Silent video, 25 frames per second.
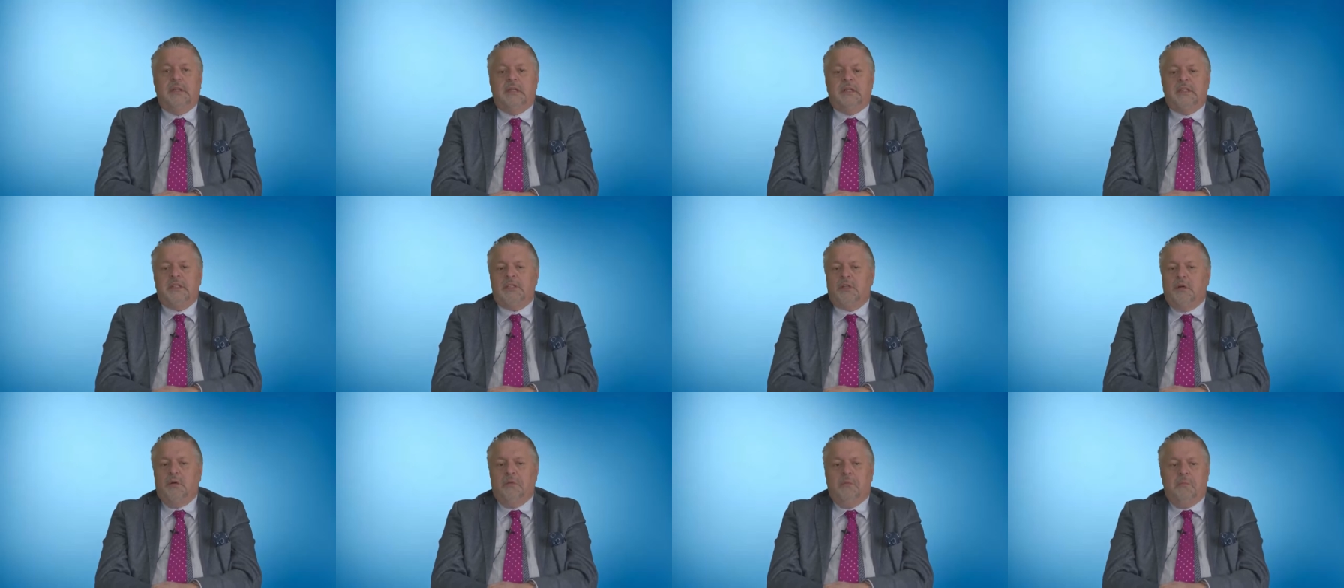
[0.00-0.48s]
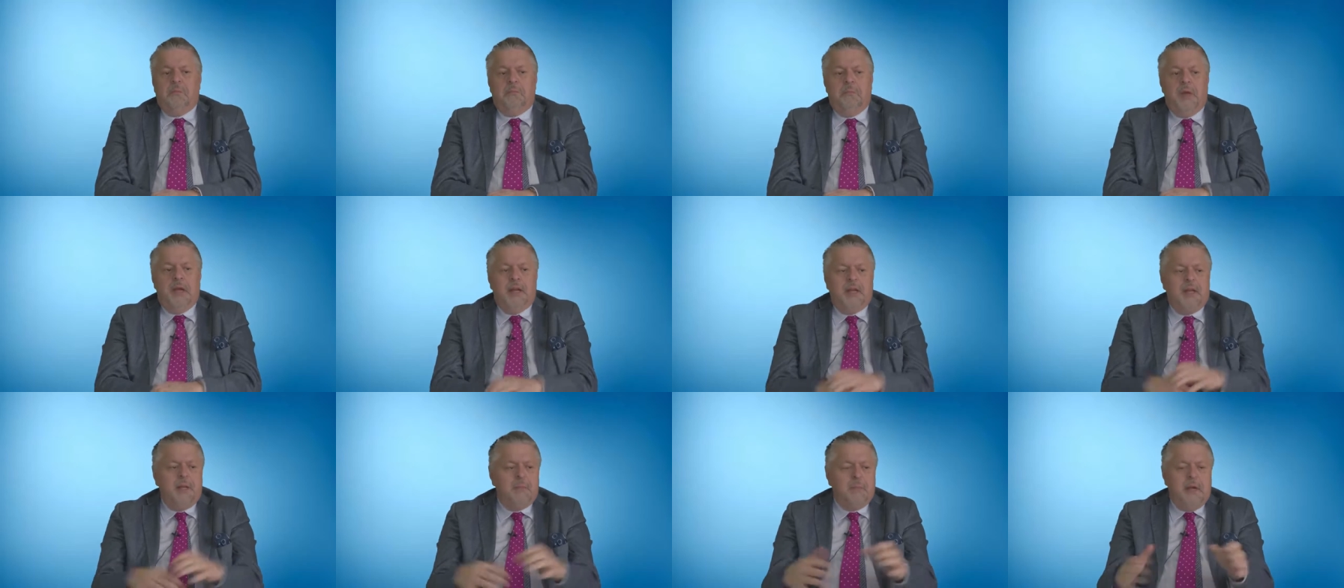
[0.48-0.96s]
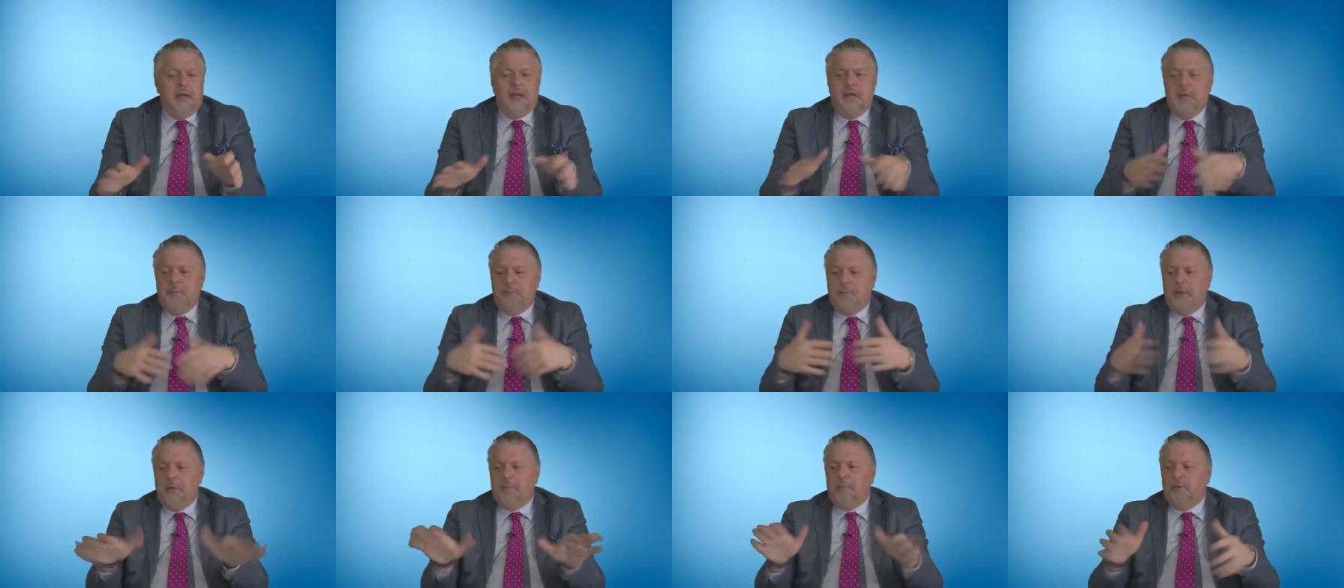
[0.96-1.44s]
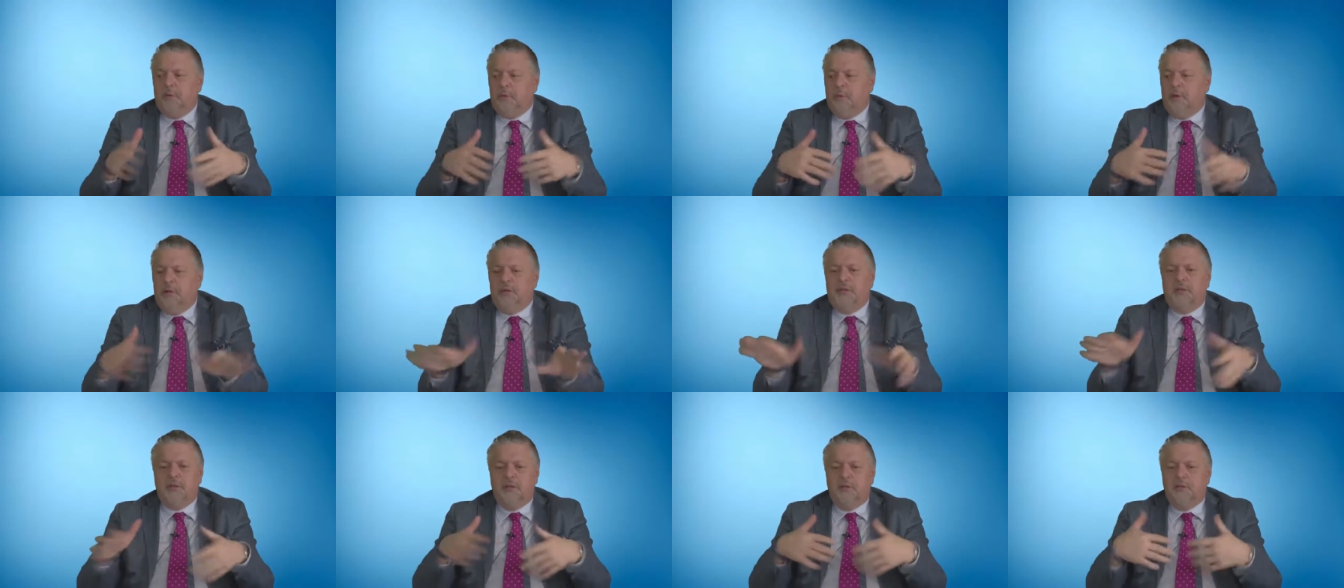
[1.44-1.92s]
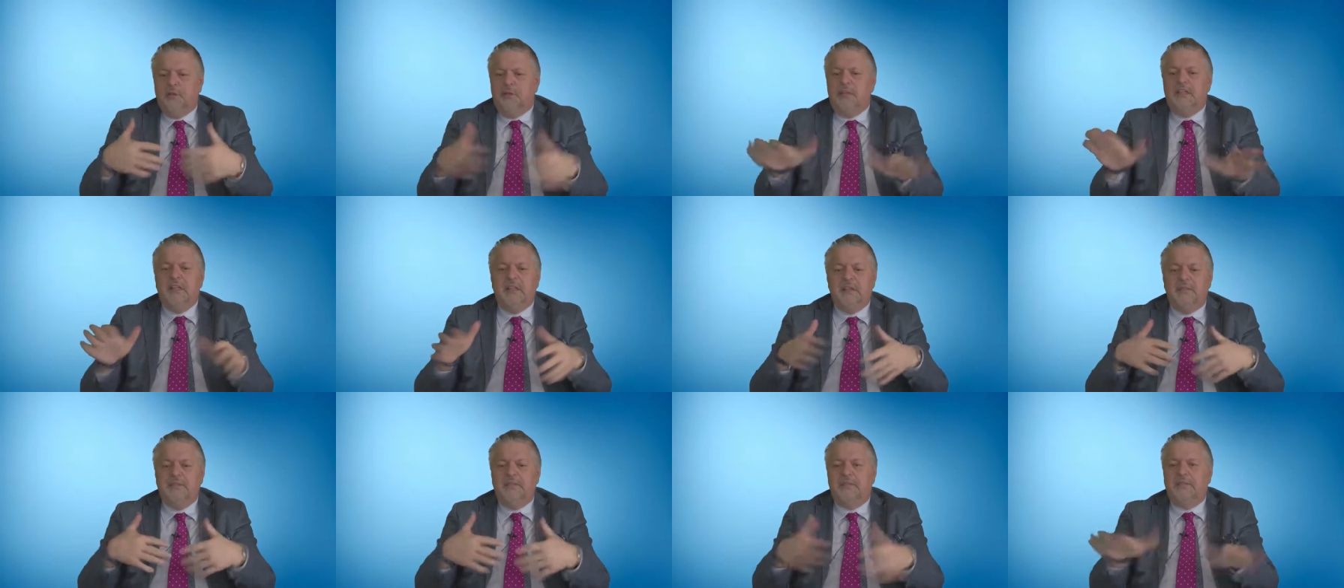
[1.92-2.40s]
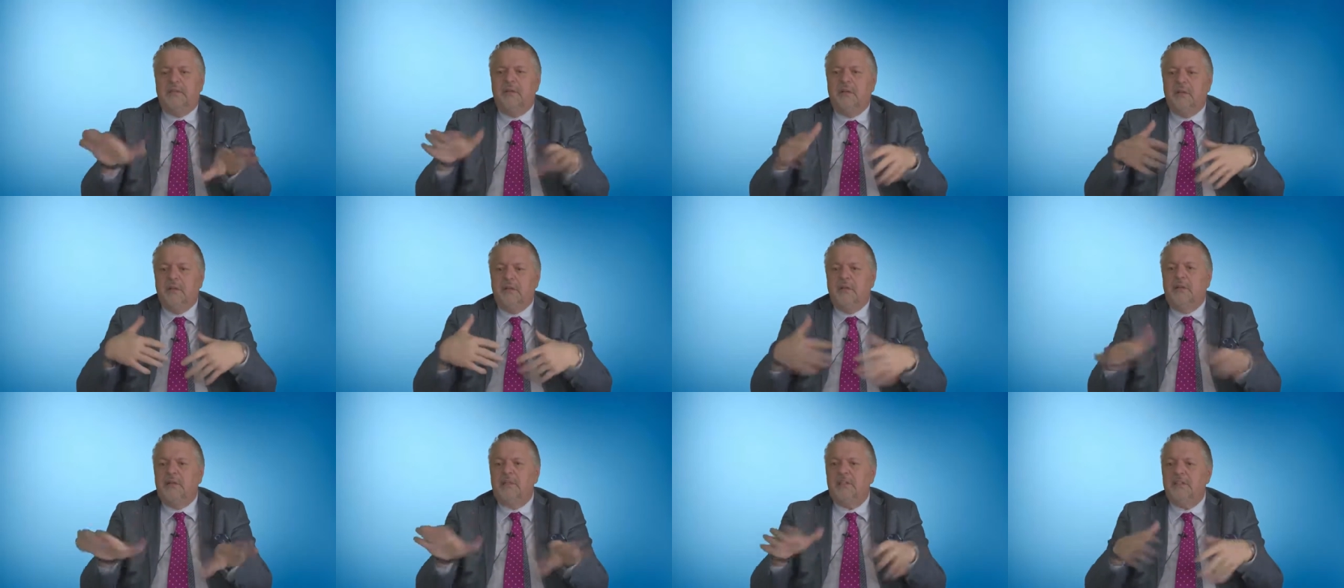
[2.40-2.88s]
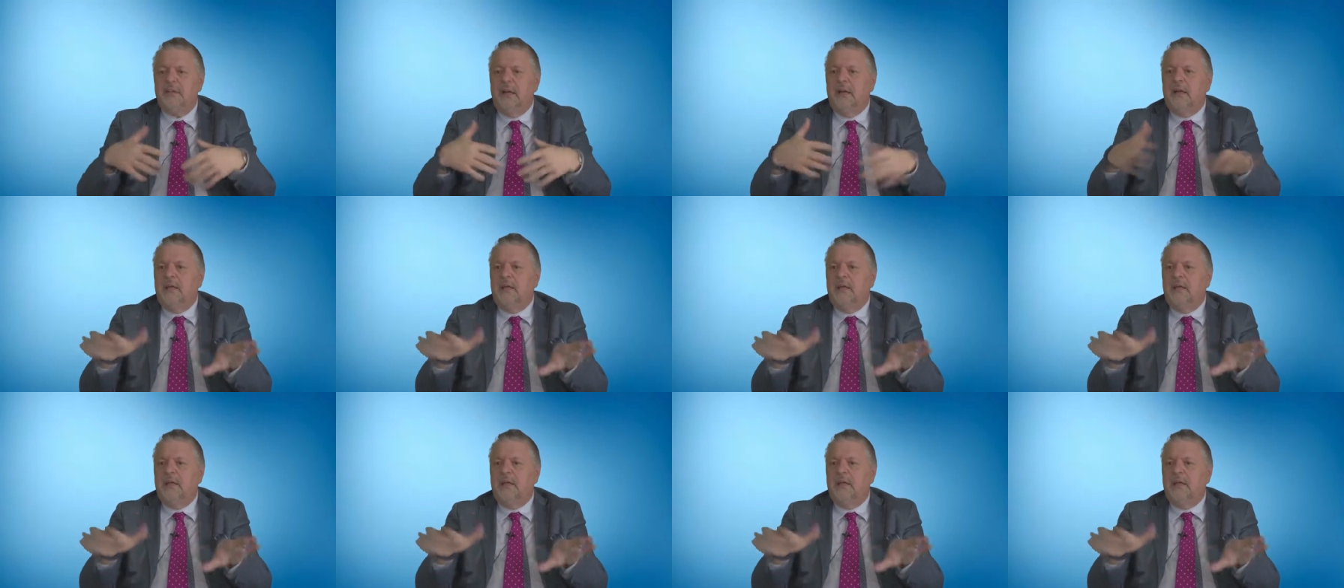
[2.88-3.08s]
So many, many people wanted to leave uh, the